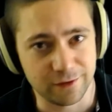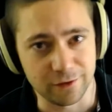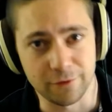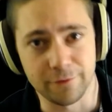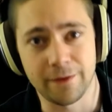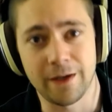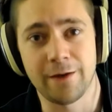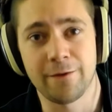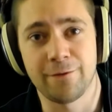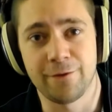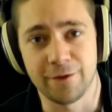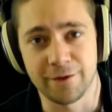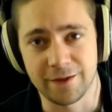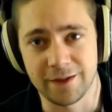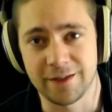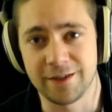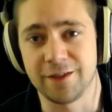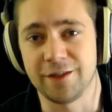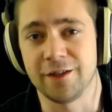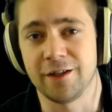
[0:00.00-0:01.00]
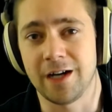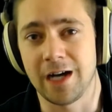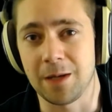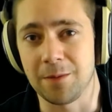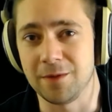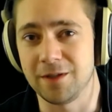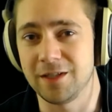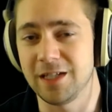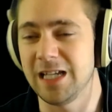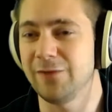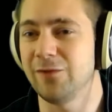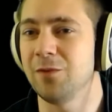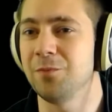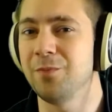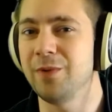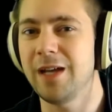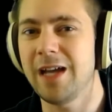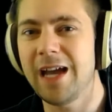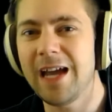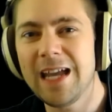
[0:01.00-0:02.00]
of effort and time to even
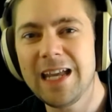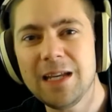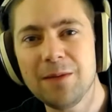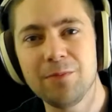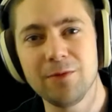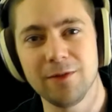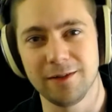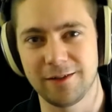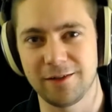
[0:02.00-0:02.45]
be able